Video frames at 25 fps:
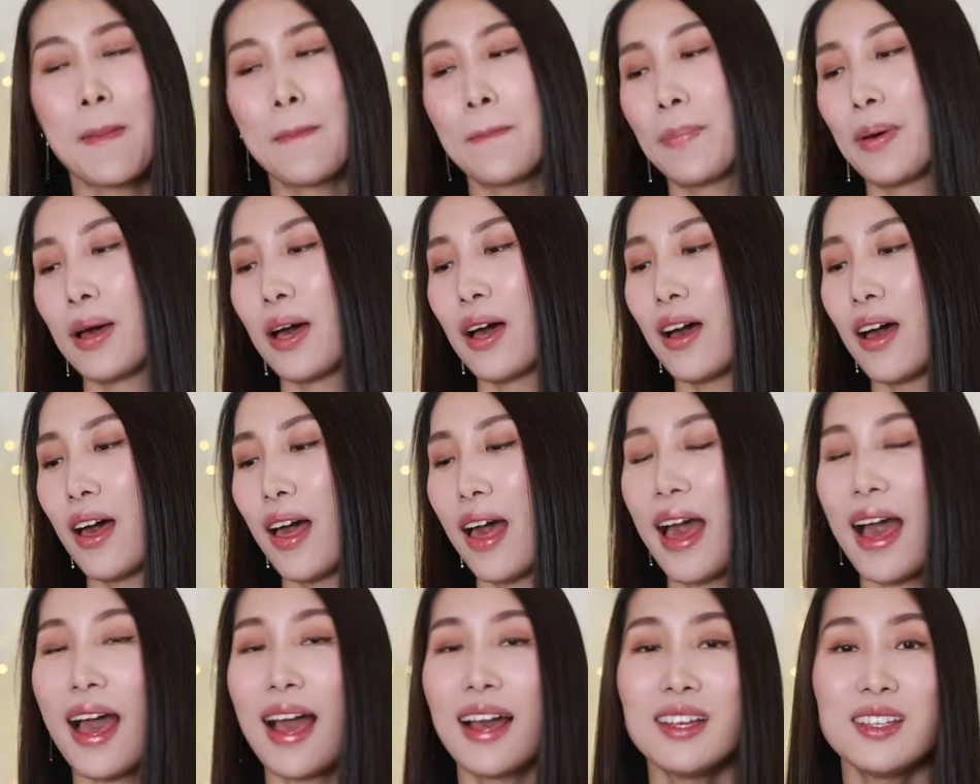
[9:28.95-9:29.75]

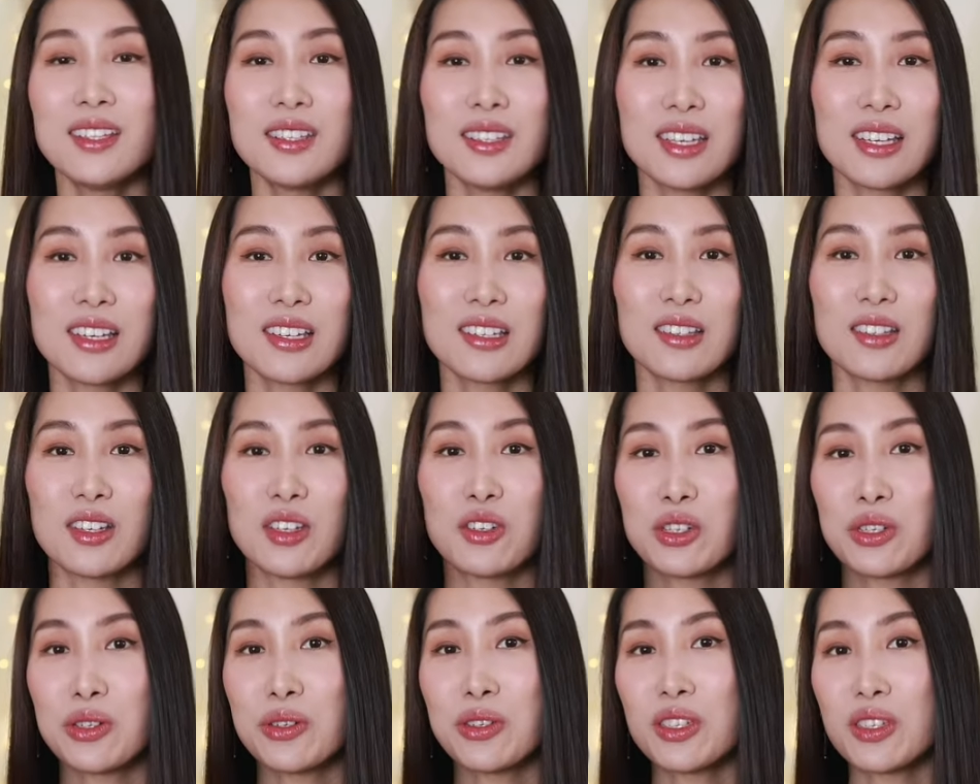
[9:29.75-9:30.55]
but I think
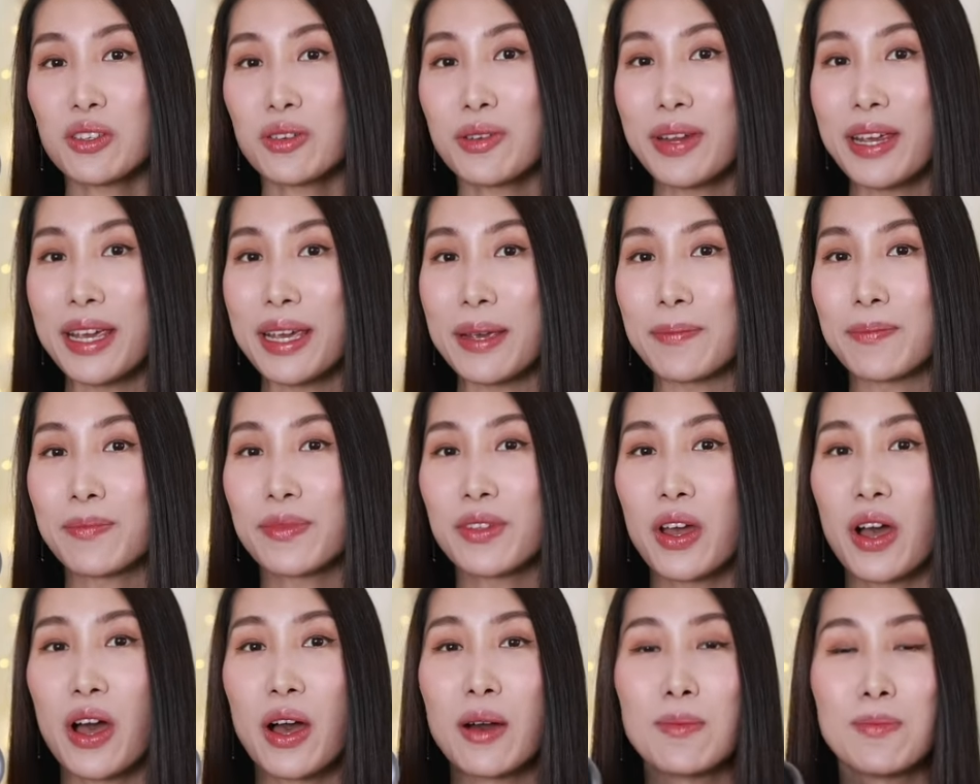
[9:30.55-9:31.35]
digital screen
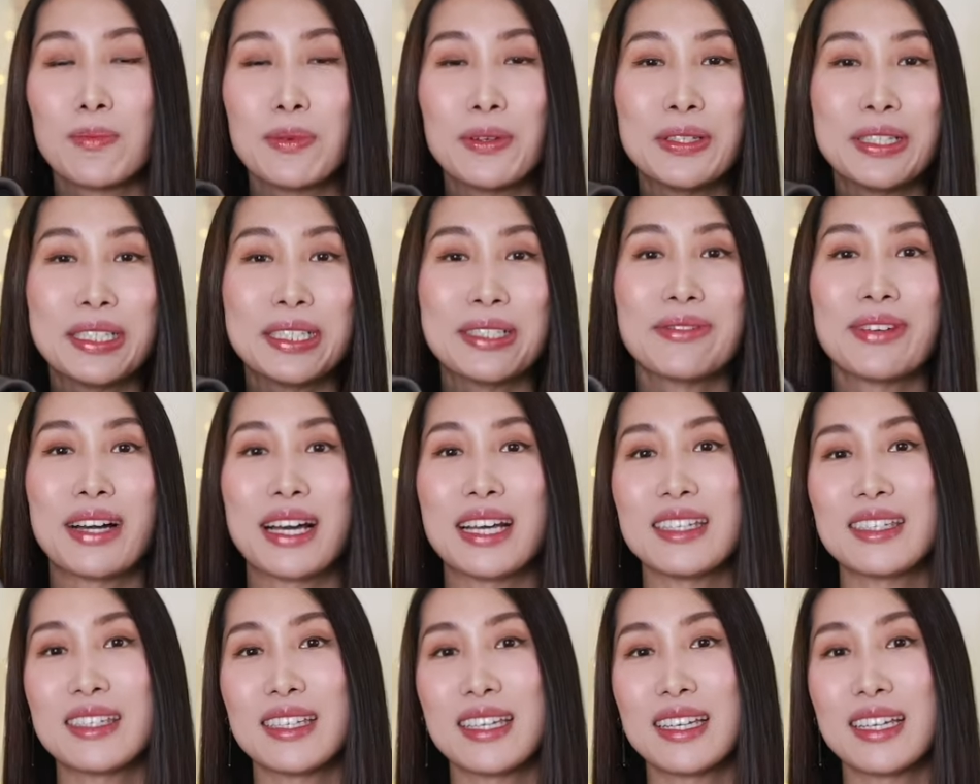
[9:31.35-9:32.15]
on beauty
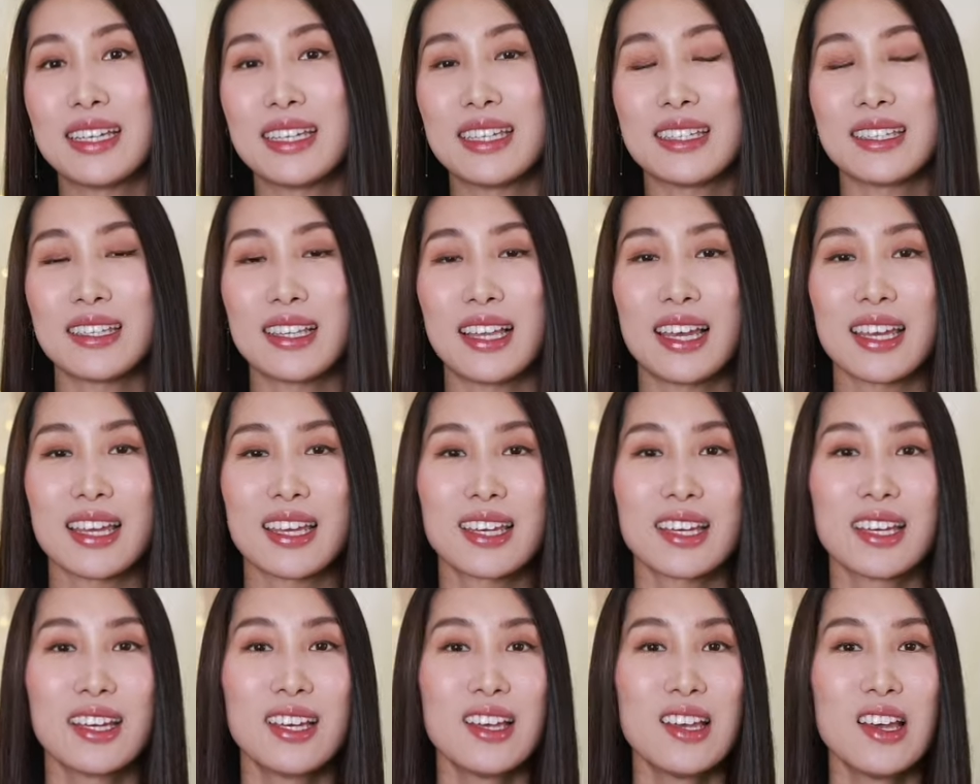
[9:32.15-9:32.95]
devices
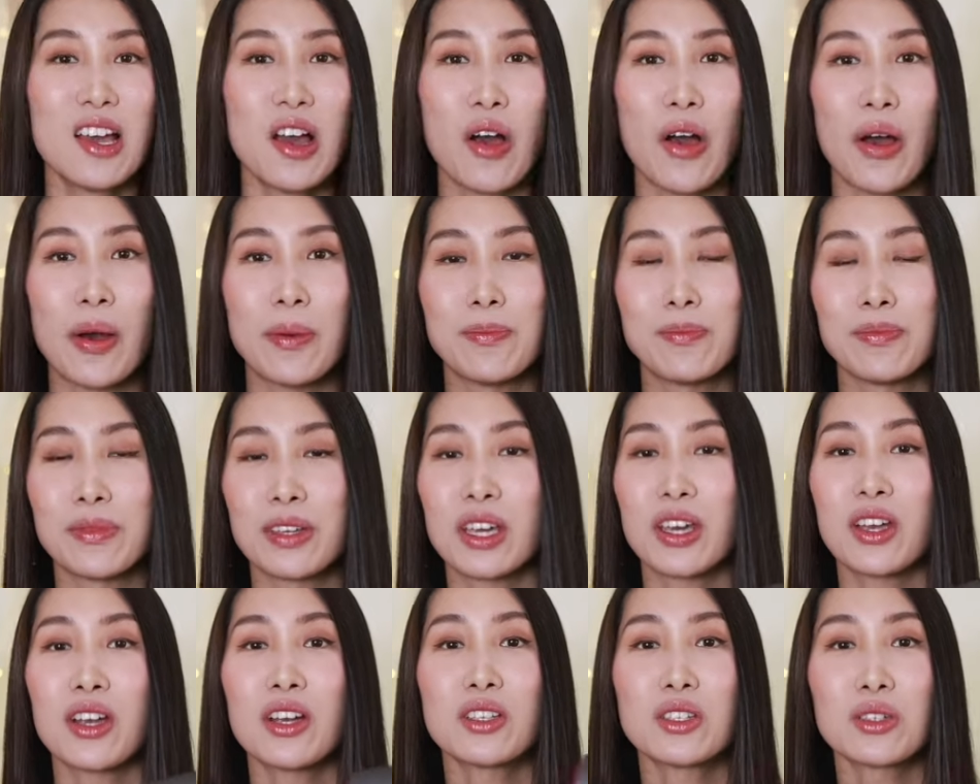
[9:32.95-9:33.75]
like um,
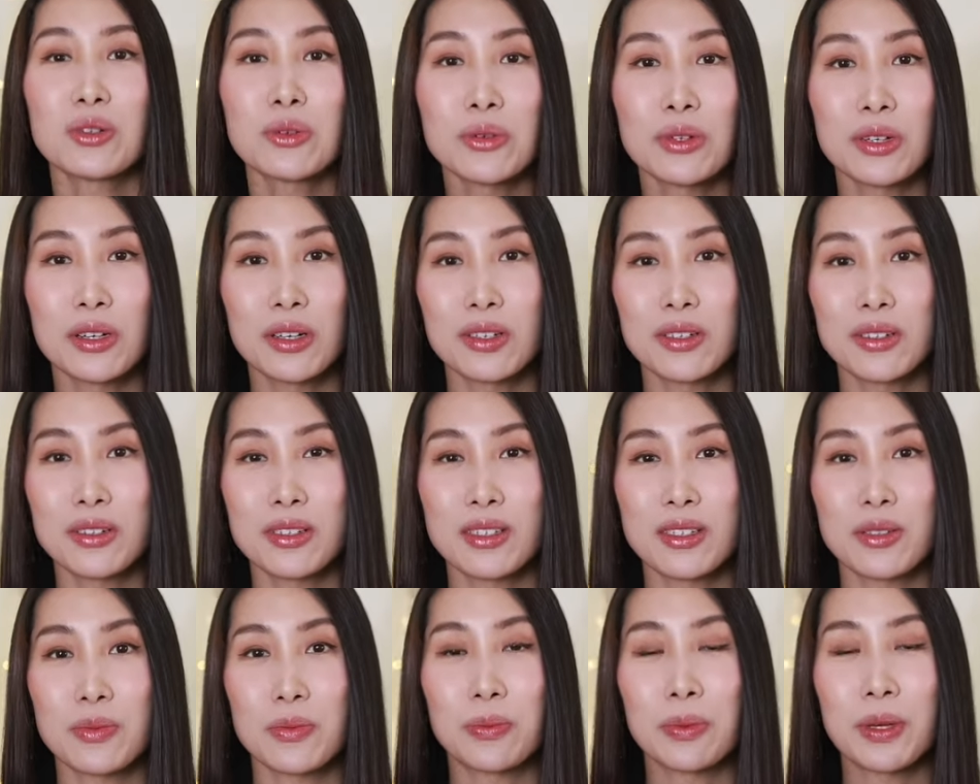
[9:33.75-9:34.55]
hair
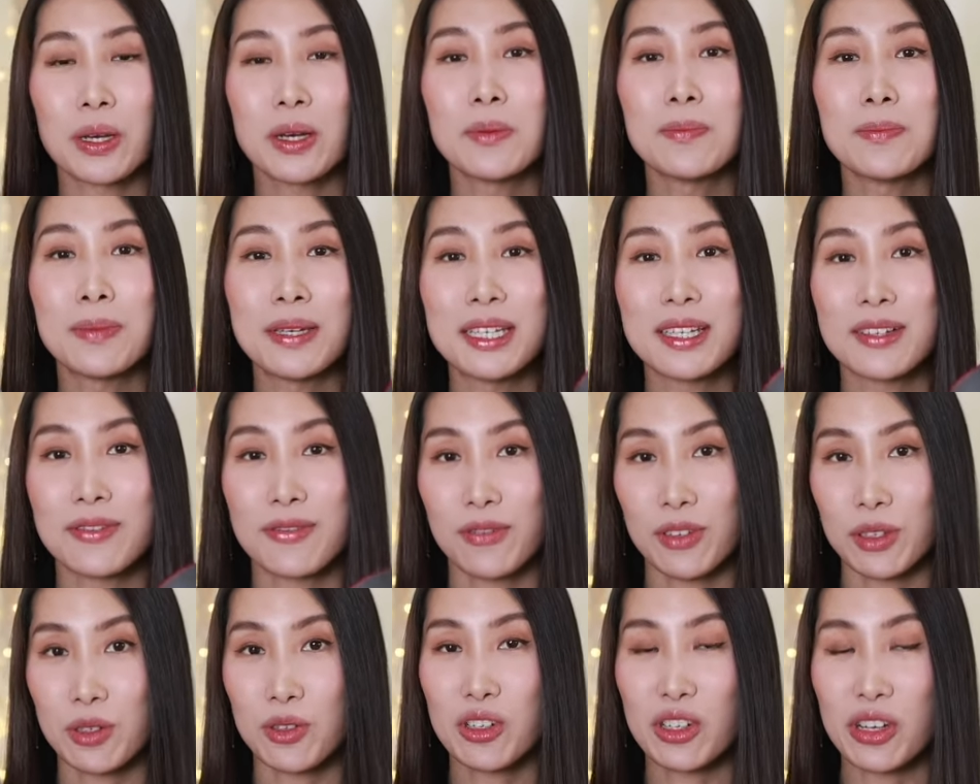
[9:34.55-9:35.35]
tools will be the
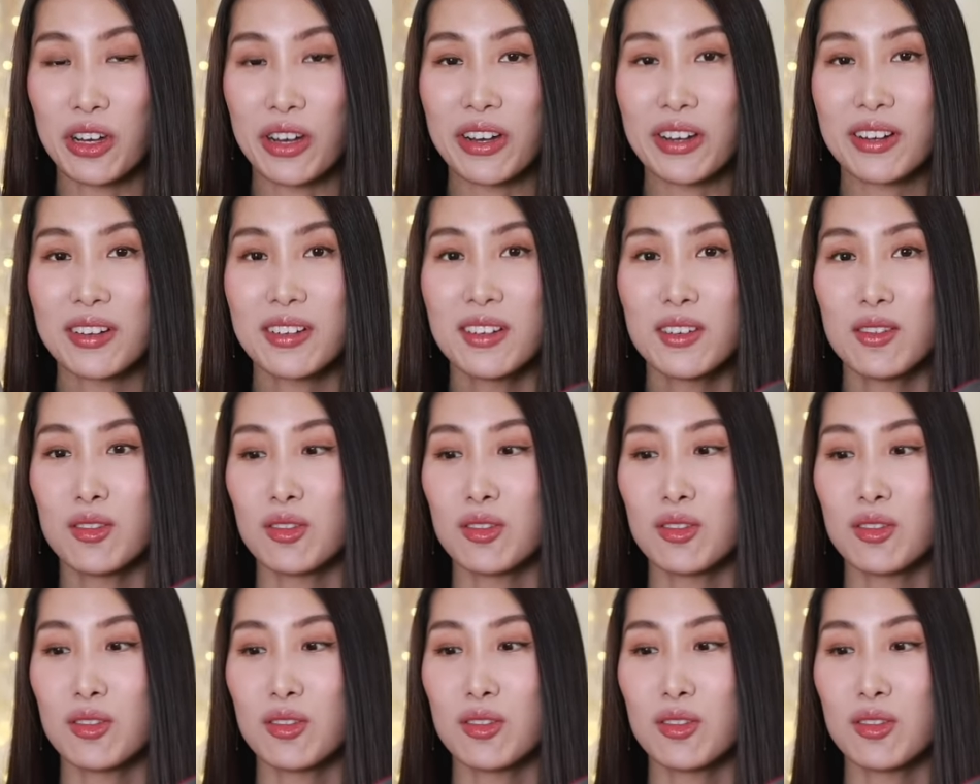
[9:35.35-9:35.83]
future.